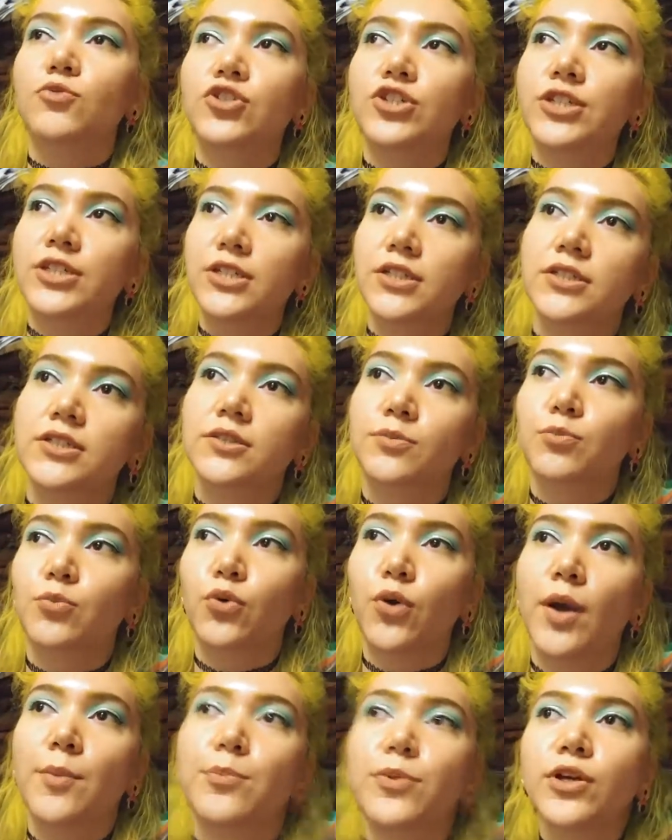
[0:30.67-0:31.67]
She is
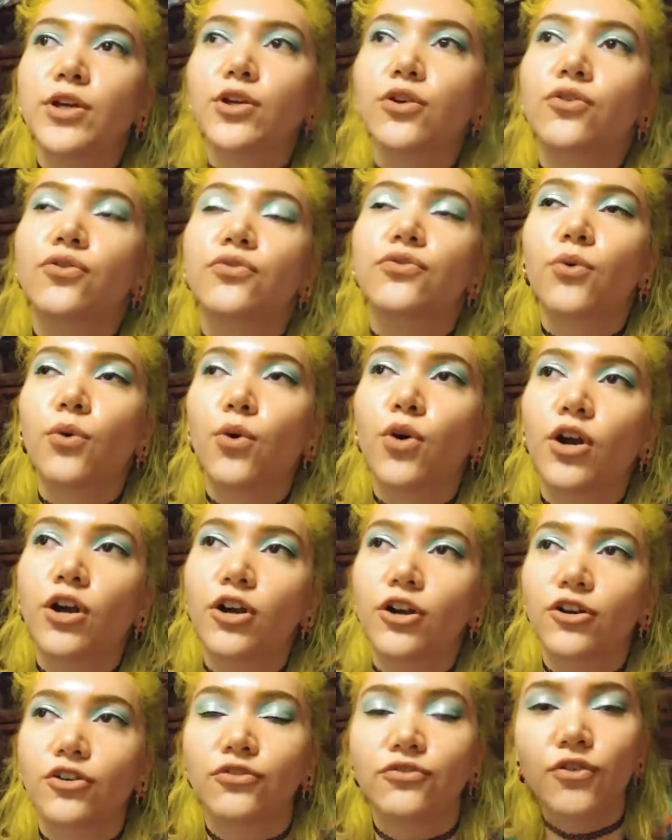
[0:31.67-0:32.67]
prepping for
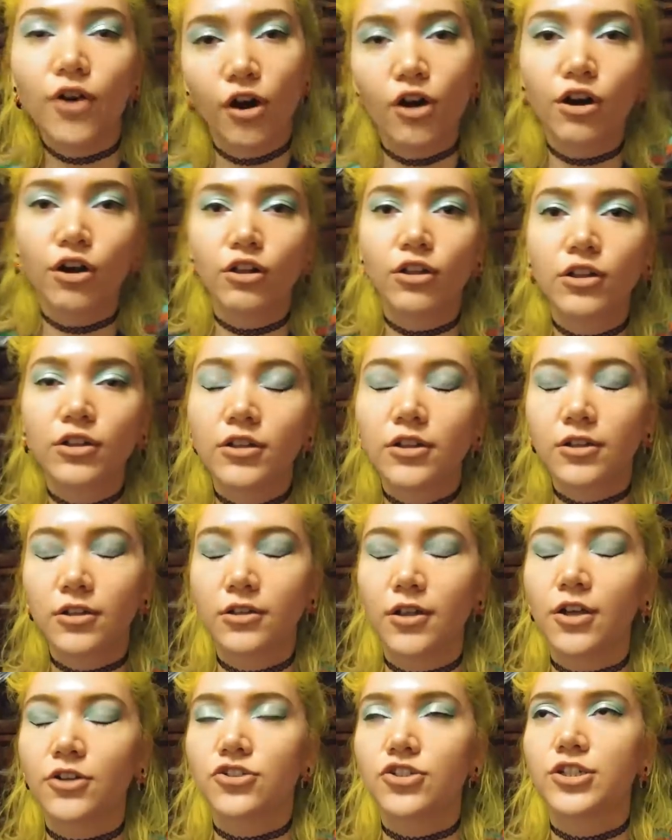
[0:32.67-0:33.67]
her fall
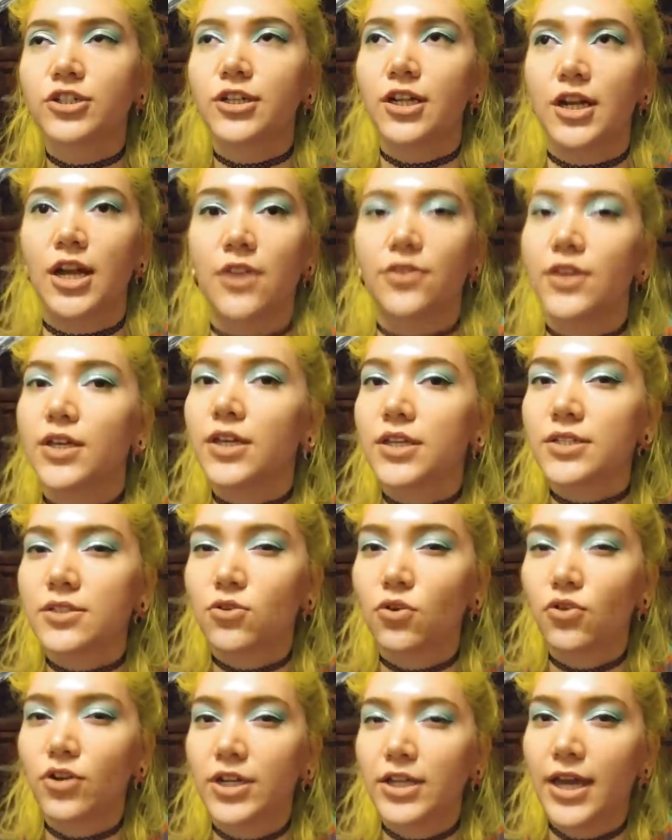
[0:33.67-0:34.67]
collection, and I think
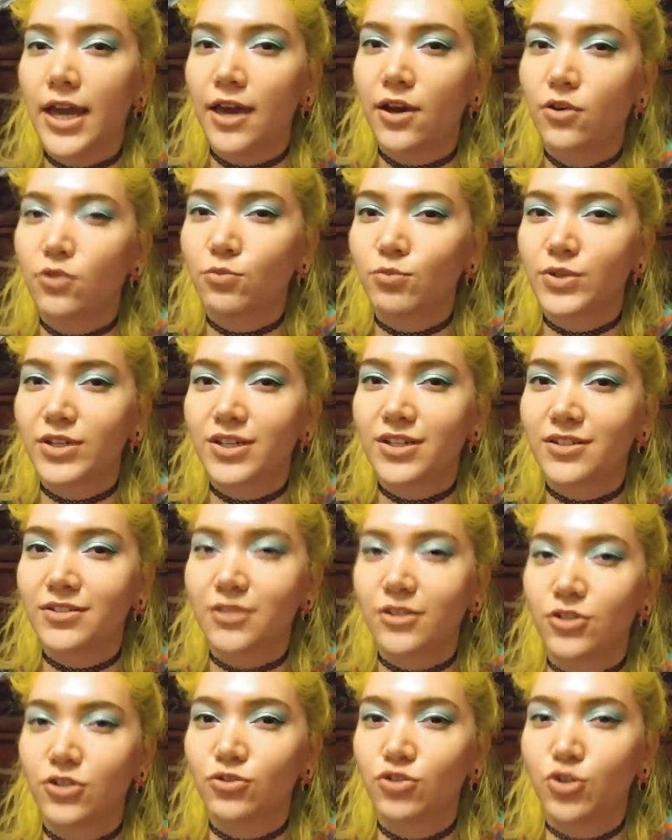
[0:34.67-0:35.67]
it's already out
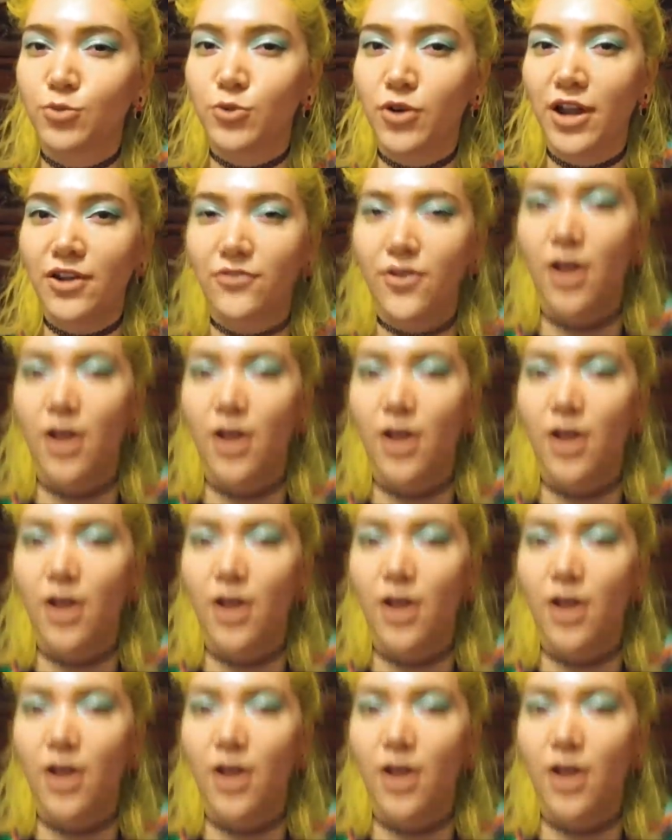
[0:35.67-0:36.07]
because a YouTuber